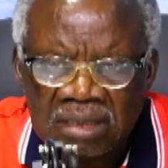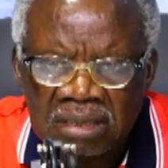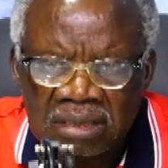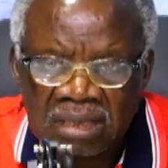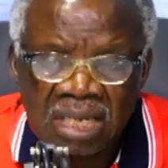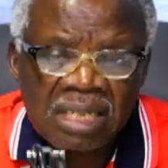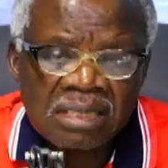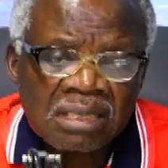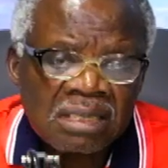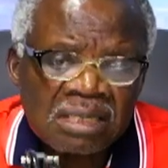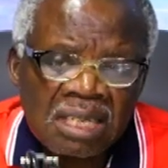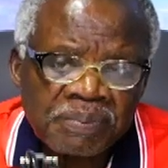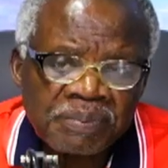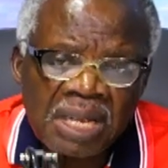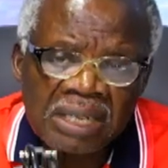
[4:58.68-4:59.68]
Genesis
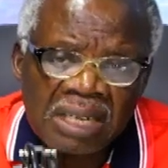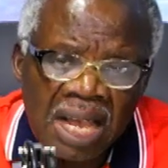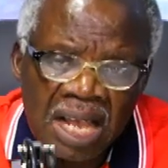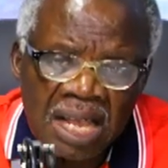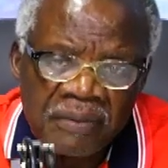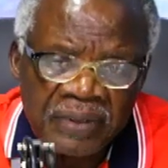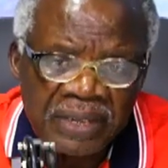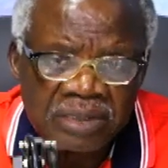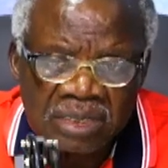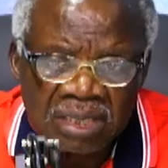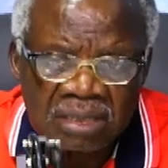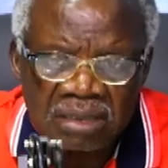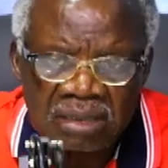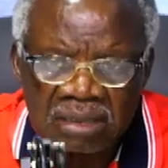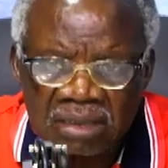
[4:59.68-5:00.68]
chapter 9 verse
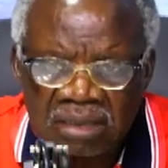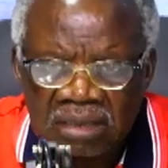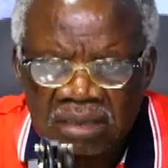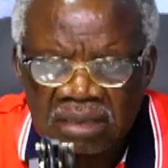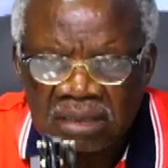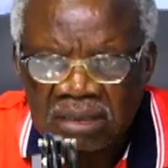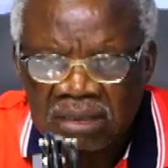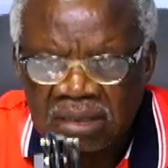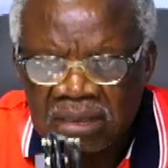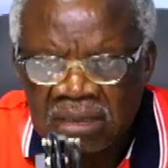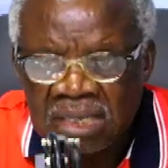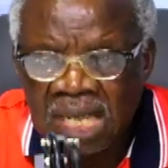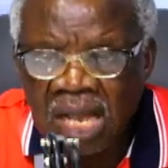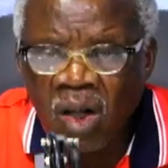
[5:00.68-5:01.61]
6 nia